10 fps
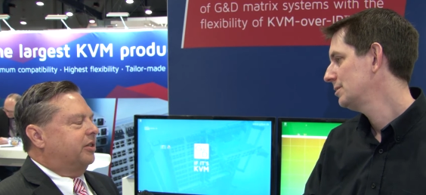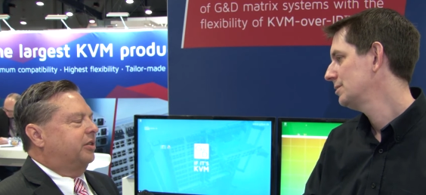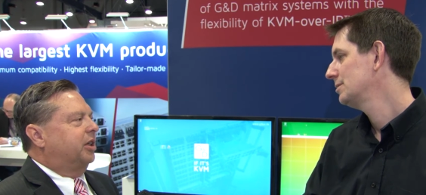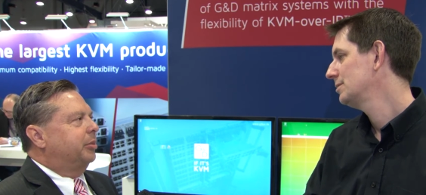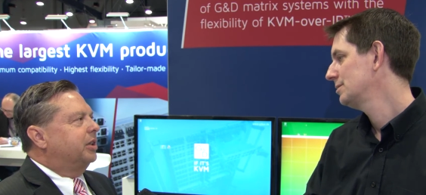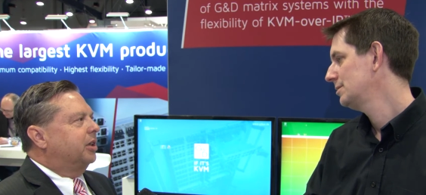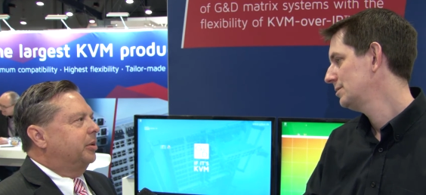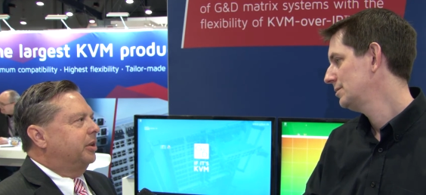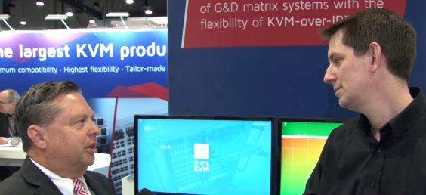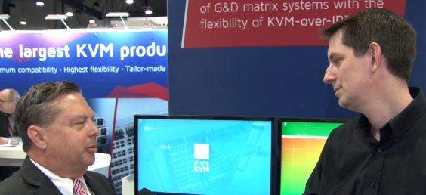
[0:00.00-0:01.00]
Speaker 1: It's
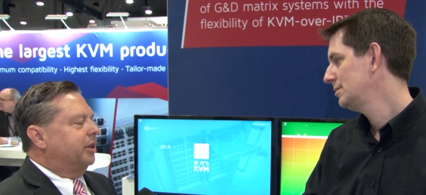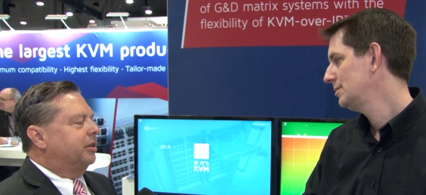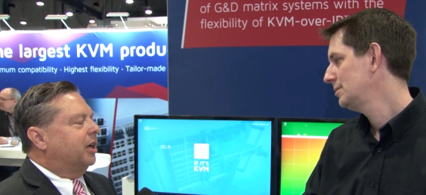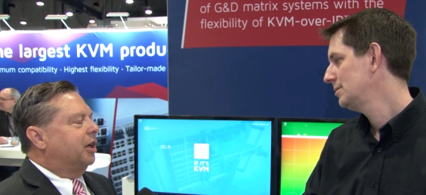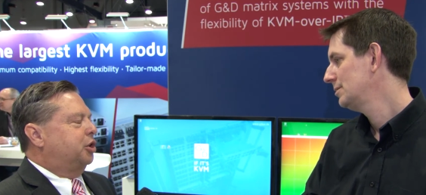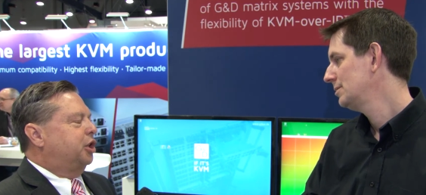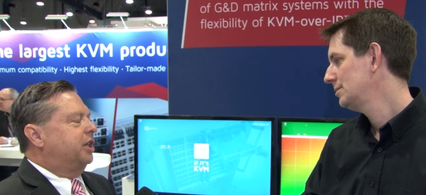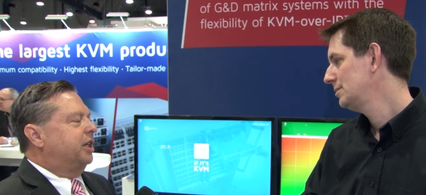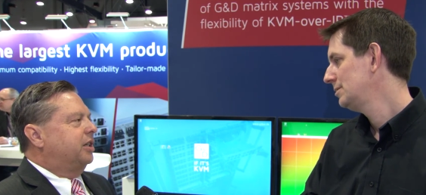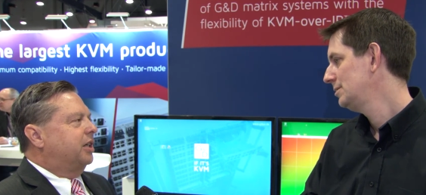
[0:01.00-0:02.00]

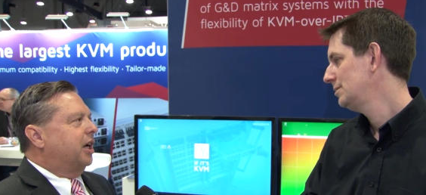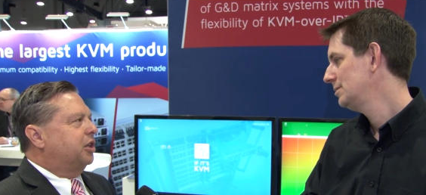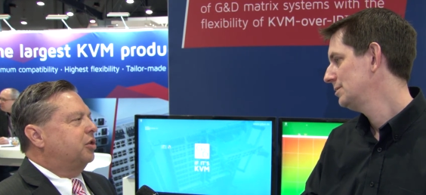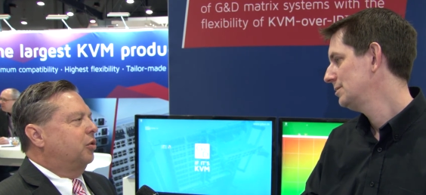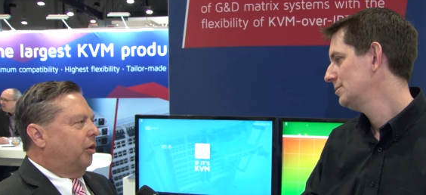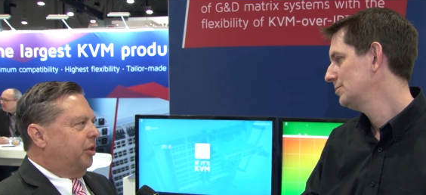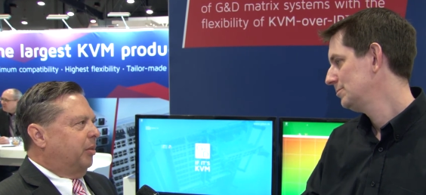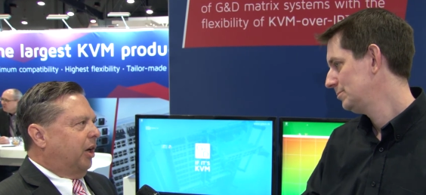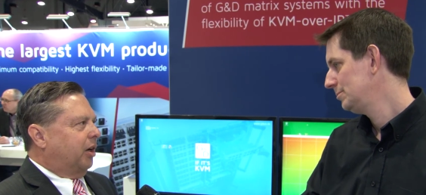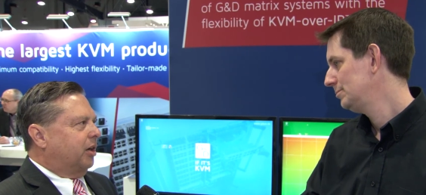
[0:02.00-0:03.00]

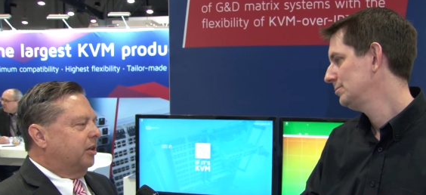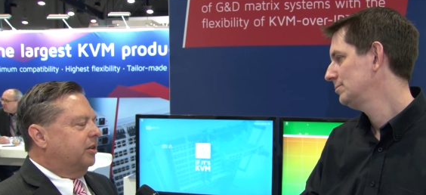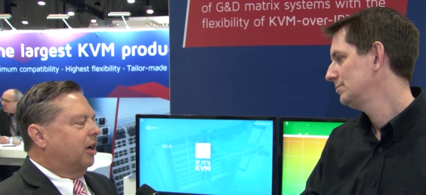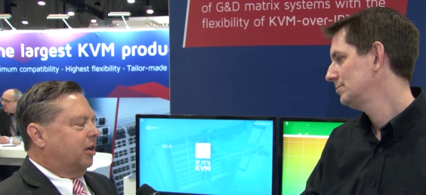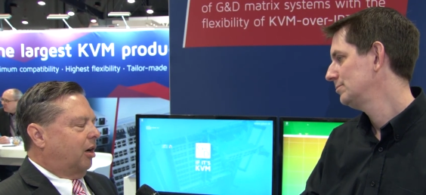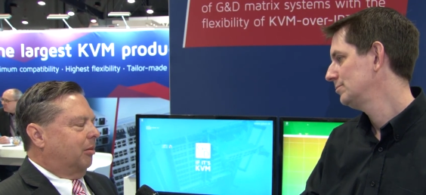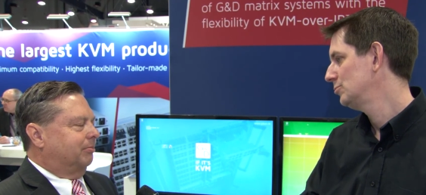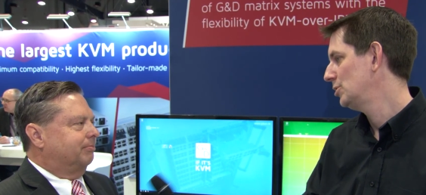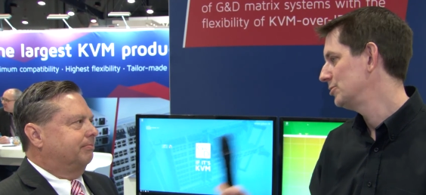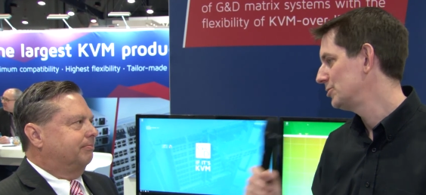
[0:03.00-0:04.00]
www.gd-northamerica.com.
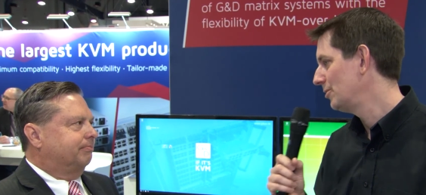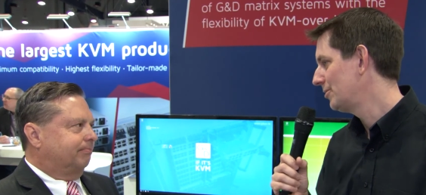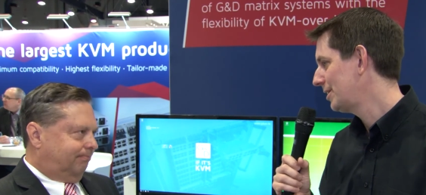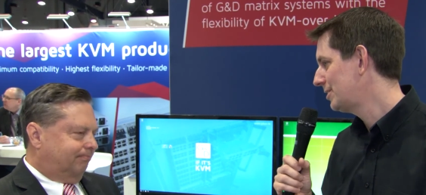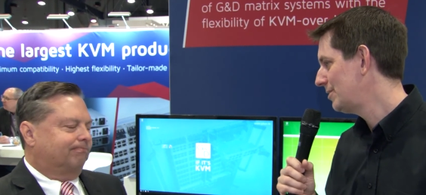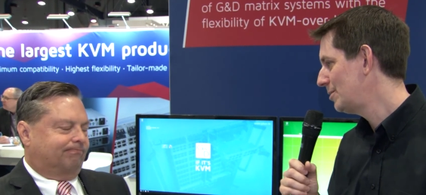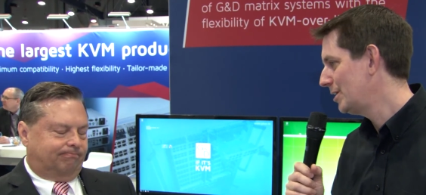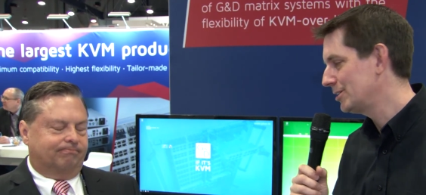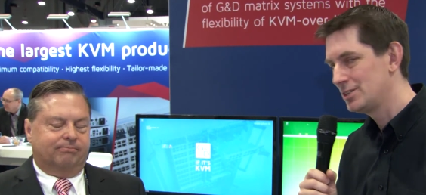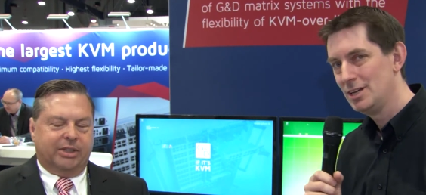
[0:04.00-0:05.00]
Speaker 2: Don, thank you
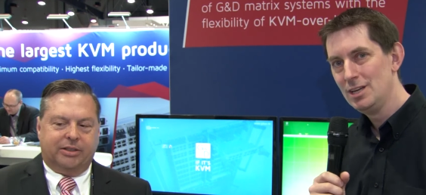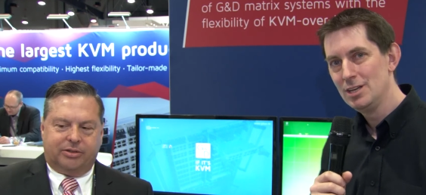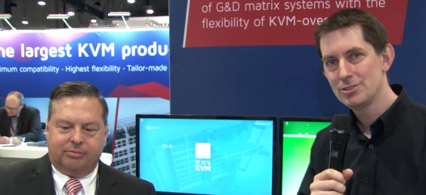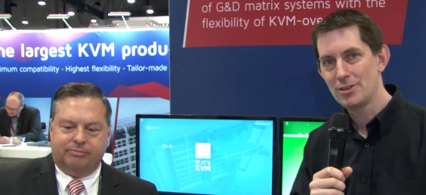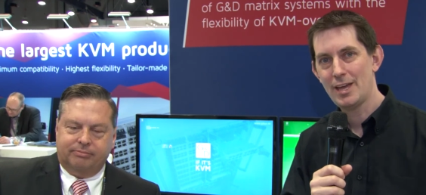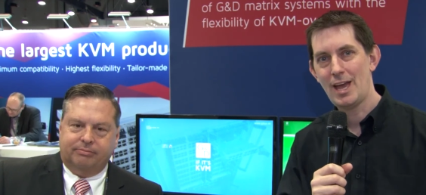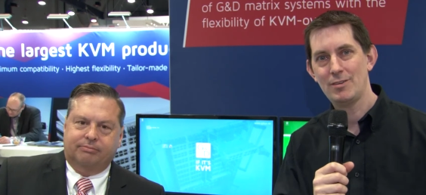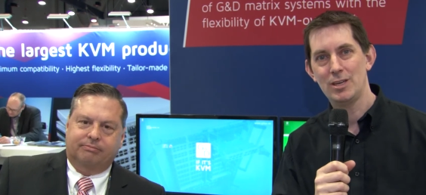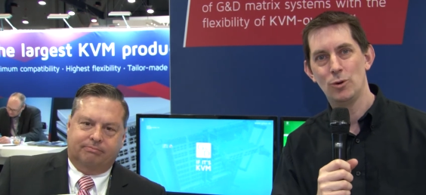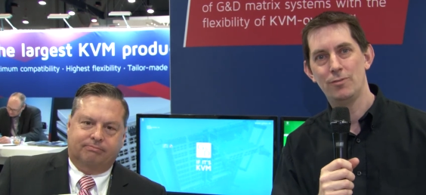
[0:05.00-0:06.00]
very much. So there you
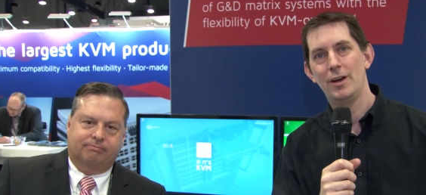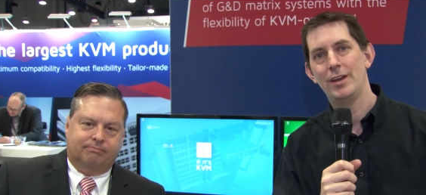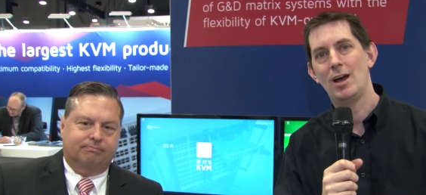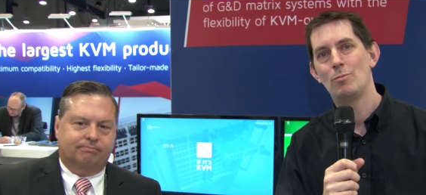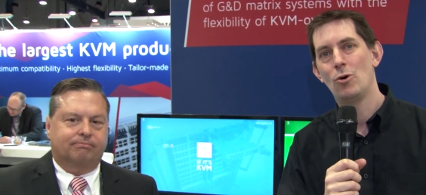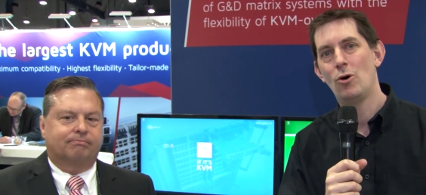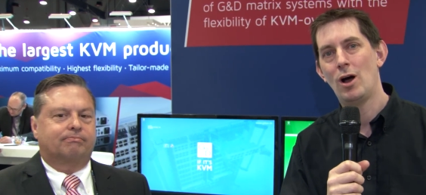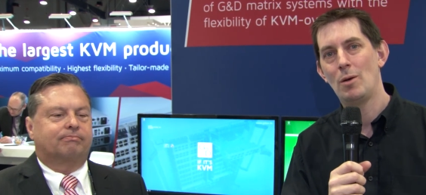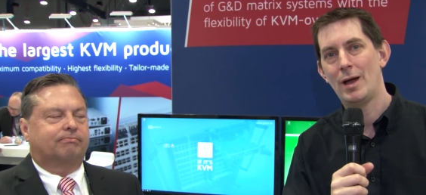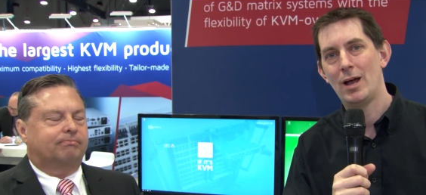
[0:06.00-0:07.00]
have it. You want to find out
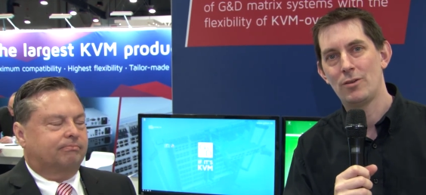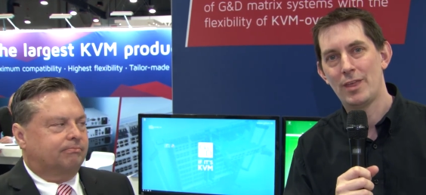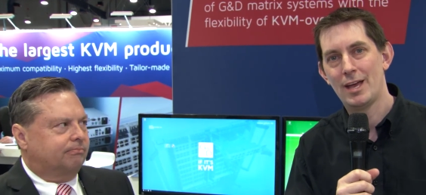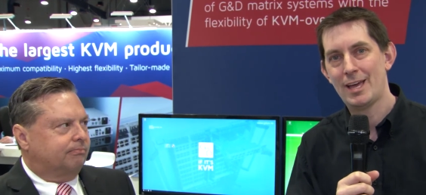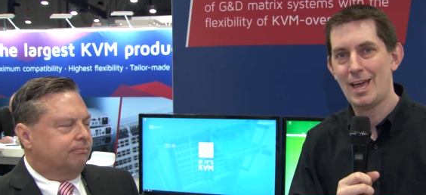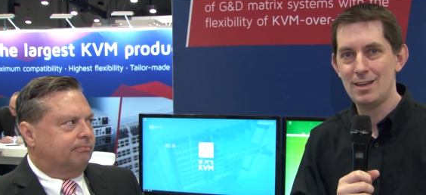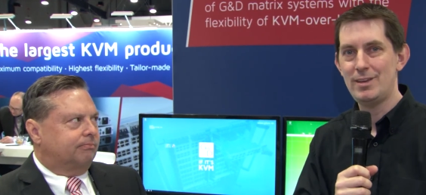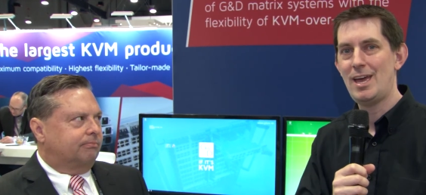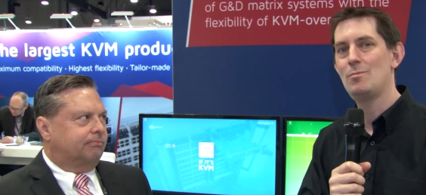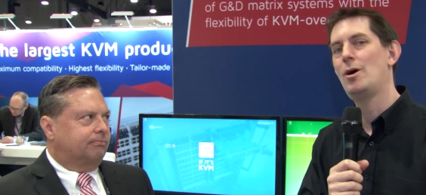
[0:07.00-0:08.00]
more about their
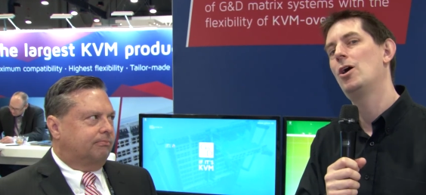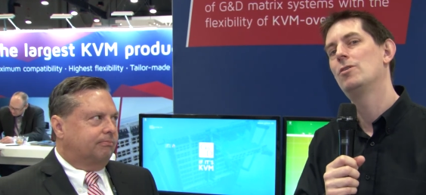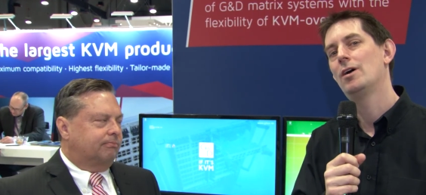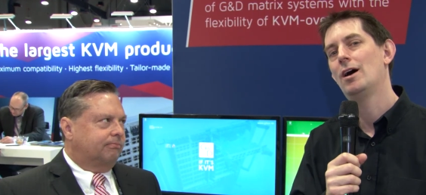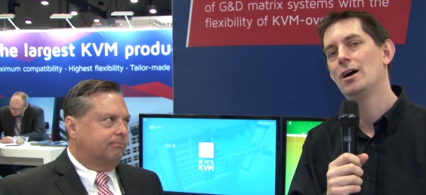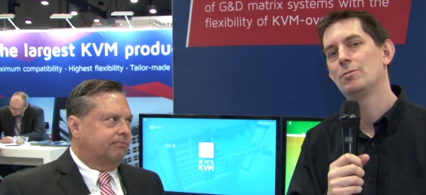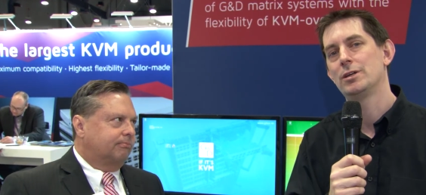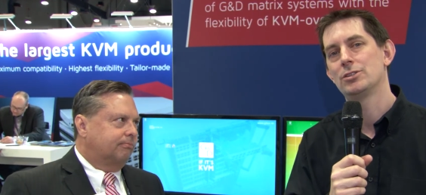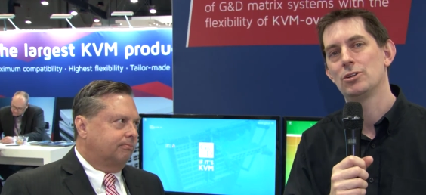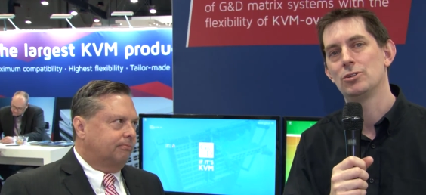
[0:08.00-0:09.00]
KVM over
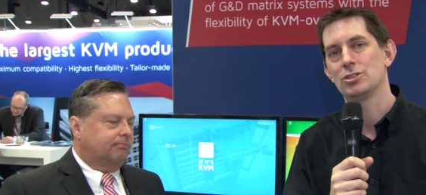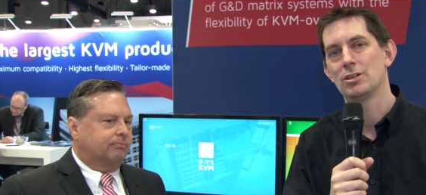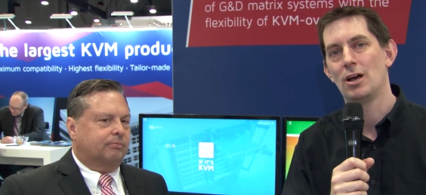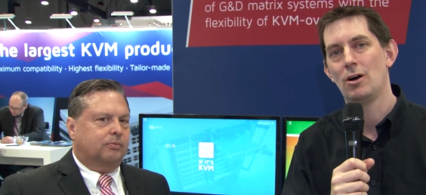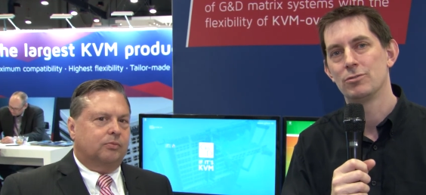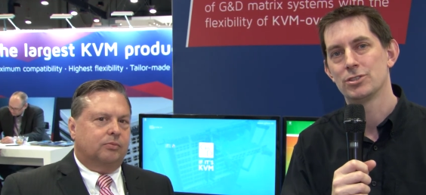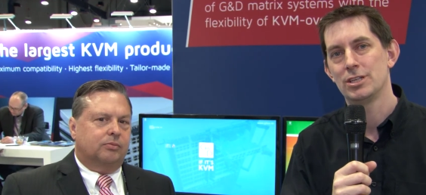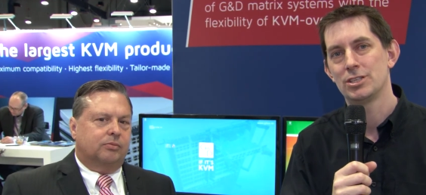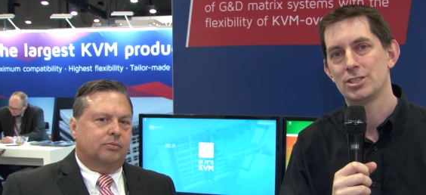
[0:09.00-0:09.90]
IP solution, obviously